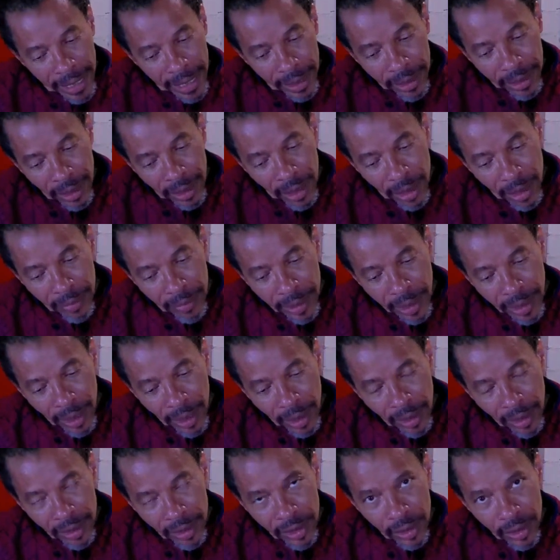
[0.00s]
a Tom
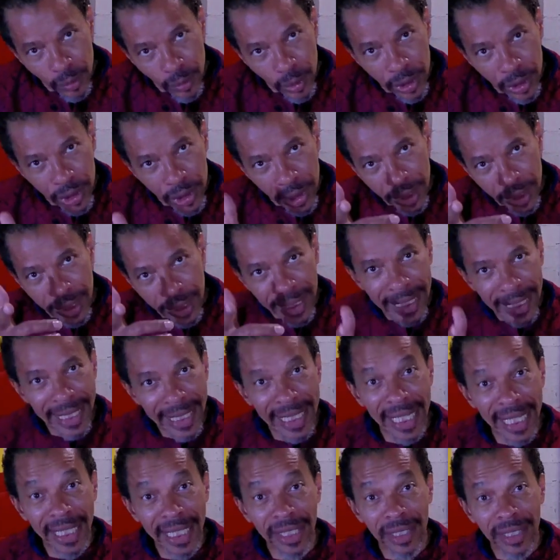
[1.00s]
Collins, and we'll see you again
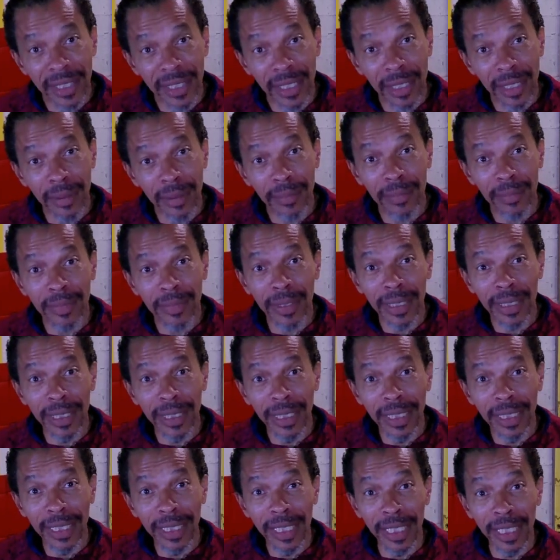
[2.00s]
next time
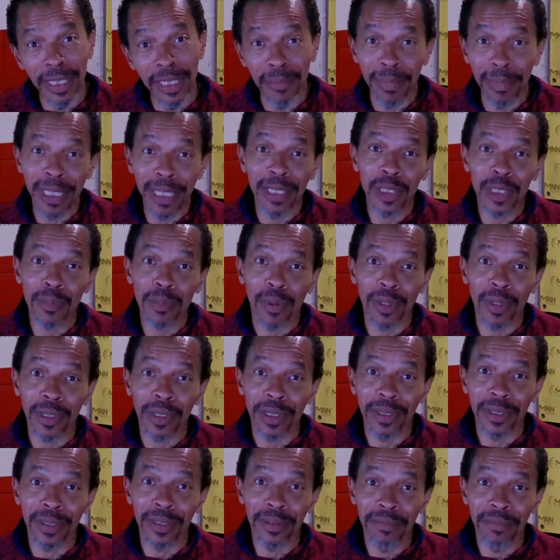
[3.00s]
in the Man's Bartender.